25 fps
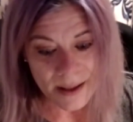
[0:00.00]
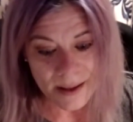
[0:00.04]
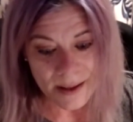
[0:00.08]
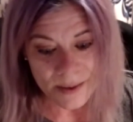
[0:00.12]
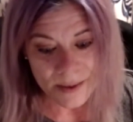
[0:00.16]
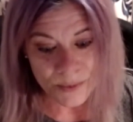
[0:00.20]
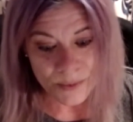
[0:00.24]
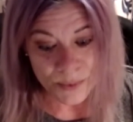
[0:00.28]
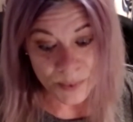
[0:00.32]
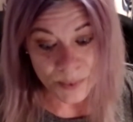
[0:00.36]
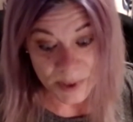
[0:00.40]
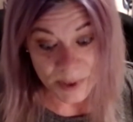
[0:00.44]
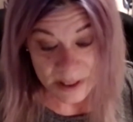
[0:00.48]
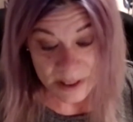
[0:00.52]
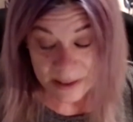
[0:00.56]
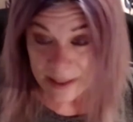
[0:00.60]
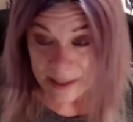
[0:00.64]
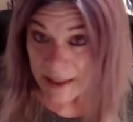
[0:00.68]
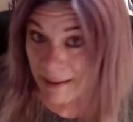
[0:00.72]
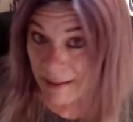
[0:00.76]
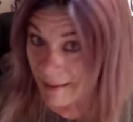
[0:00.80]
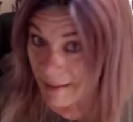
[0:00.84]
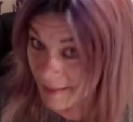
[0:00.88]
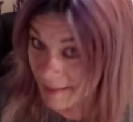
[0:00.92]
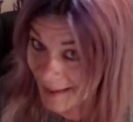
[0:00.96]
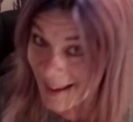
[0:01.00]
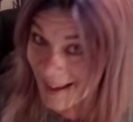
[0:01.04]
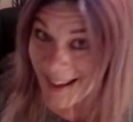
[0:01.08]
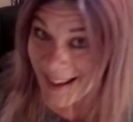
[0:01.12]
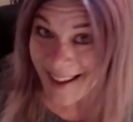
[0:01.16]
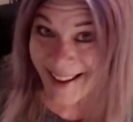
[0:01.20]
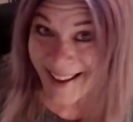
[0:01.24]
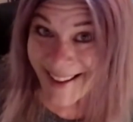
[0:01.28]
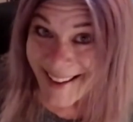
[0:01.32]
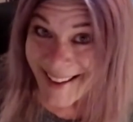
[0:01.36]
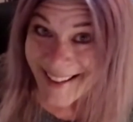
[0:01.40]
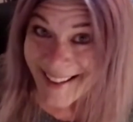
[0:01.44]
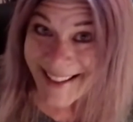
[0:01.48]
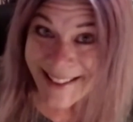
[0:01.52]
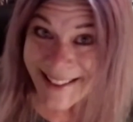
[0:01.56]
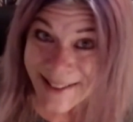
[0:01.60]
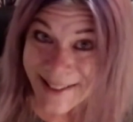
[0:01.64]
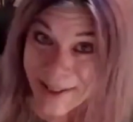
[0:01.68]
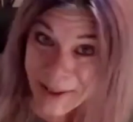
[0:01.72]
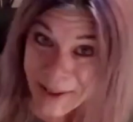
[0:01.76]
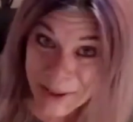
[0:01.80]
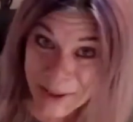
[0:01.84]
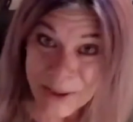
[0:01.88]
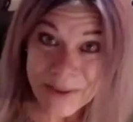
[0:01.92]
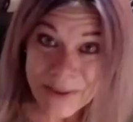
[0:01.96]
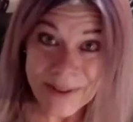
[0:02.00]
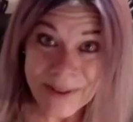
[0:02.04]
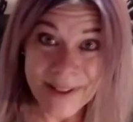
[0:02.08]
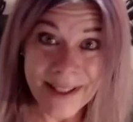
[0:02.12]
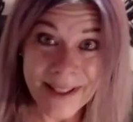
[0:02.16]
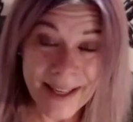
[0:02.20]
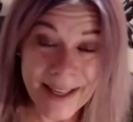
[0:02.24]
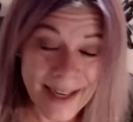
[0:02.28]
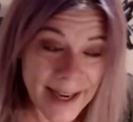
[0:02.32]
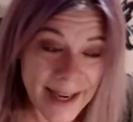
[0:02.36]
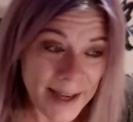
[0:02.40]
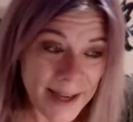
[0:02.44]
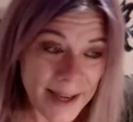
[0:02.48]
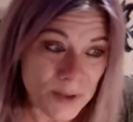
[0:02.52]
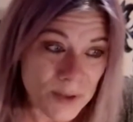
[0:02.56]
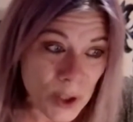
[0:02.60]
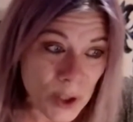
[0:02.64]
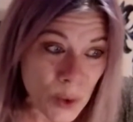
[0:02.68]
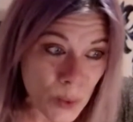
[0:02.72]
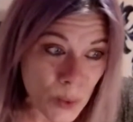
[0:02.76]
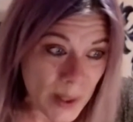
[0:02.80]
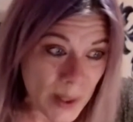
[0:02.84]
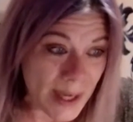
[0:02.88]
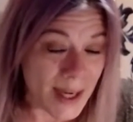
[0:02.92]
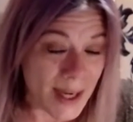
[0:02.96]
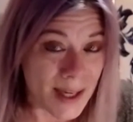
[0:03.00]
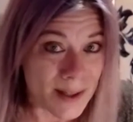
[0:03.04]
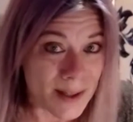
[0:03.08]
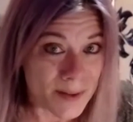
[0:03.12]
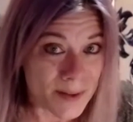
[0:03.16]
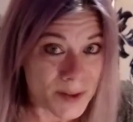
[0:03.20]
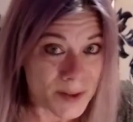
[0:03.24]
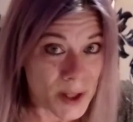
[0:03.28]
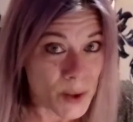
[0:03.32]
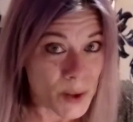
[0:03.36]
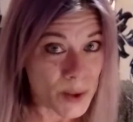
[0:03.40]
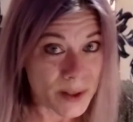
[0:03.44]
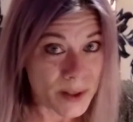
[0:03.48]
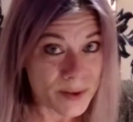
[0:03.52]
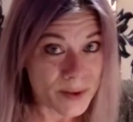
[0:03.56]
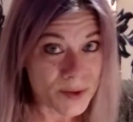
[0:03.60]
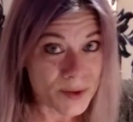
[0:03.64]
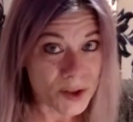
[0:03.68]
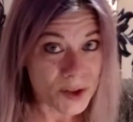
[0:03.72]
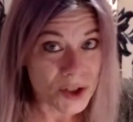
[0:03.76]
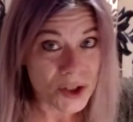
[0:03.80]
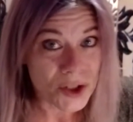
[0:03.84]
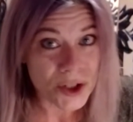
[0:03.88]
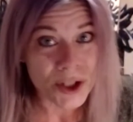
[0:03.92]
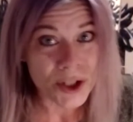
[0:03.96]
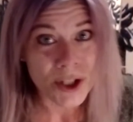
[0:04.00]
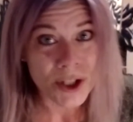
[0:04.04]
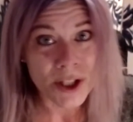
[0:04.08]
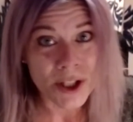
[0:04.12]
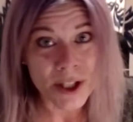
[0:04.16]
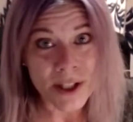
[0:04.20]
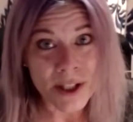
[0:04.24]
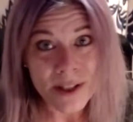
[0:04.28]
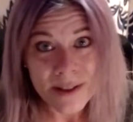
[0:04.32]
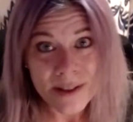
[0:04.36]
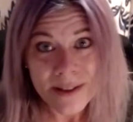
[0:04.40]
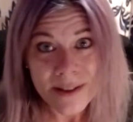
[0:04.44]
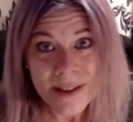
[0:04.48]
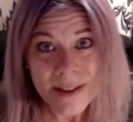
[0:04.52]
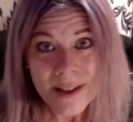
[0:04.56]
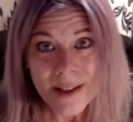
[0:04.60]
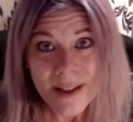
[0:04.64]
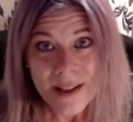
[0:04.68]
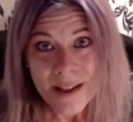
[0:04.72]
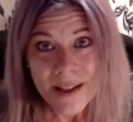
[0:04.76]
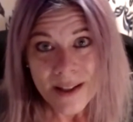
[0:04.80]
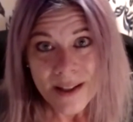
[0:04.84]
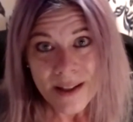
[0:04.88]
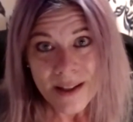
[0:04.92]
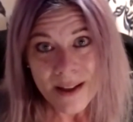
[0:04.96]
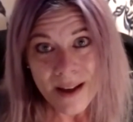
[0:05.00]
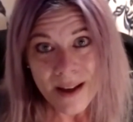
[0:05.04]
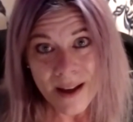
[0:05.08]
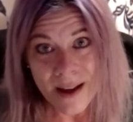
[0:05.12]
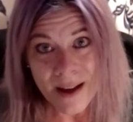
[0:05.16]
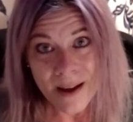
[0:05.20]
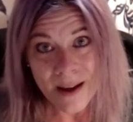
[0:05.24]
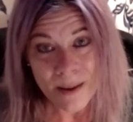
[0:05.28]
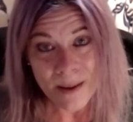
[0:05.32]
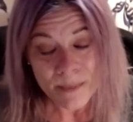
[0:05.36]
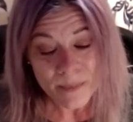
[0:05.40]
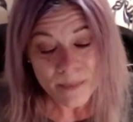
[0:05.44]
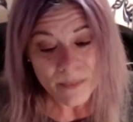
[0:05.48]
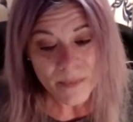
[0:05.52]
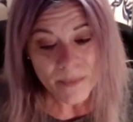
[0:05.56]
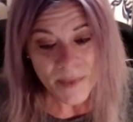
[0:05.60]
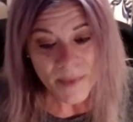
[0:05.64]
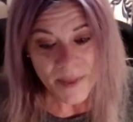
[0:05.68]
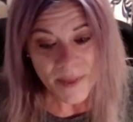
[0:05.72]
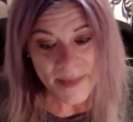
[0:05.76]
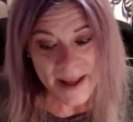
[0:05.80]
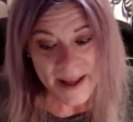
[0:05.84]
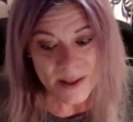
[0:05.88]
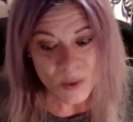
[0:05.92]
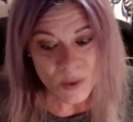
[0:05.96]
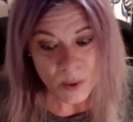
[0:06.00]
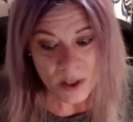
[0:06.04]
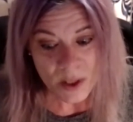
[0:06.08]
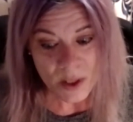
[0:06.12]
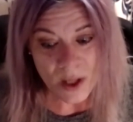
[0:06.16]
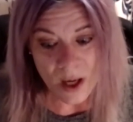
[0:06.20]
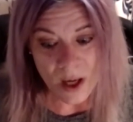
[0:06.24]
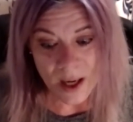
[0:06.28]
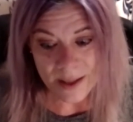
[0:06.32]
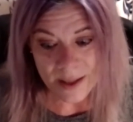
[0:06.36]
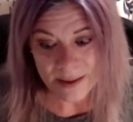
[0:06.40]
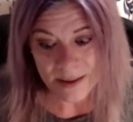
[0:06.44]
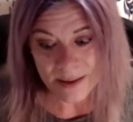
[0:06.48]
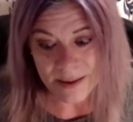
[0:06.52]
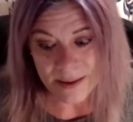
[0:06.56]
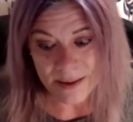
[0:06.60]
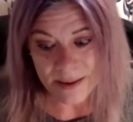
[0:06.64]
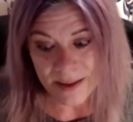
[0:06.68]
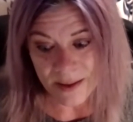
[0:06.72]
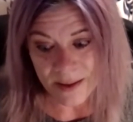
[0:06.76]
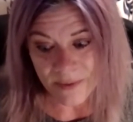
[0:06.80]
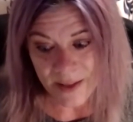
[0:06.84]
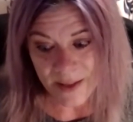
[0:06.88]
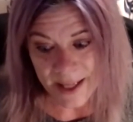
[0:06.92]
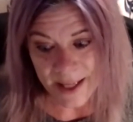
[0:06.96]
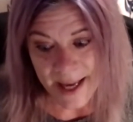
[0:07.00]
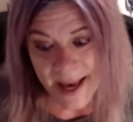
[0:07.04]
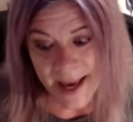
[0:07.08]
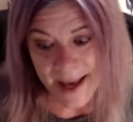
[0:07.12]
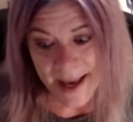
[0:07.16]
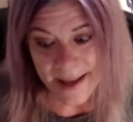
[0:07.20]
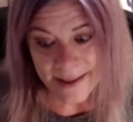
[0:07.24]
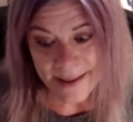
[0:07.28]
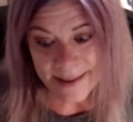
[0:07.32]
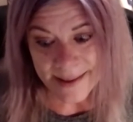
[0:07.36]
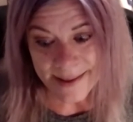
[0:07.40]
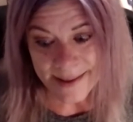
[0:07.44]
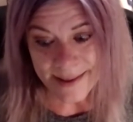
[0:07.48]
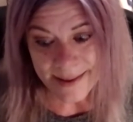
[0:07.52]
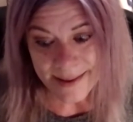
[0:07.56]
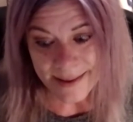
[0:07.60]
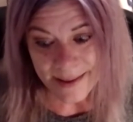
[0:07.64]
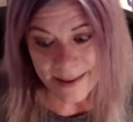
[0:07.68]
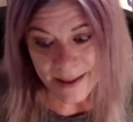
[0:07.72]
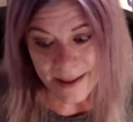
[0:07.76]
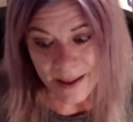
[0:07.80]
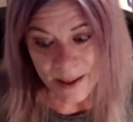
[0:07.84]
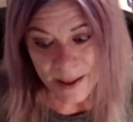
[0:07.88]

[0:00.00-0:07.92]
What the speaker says: really think it's gluten, and I have no way of knowing for sure that that's what causes CVS.